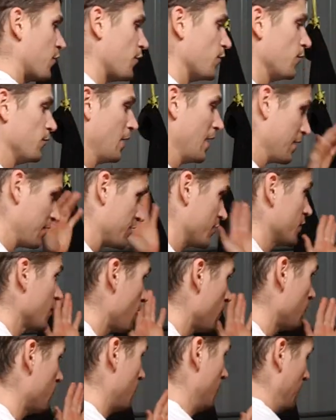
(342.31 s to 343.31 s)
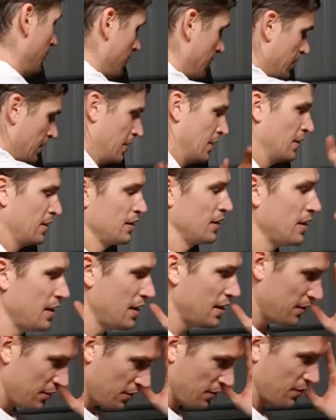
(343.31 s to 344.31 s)
two like so. Yeah,
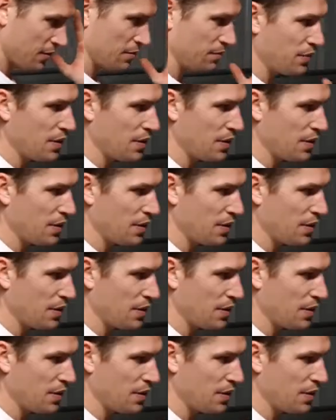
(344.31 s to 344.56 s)
and you can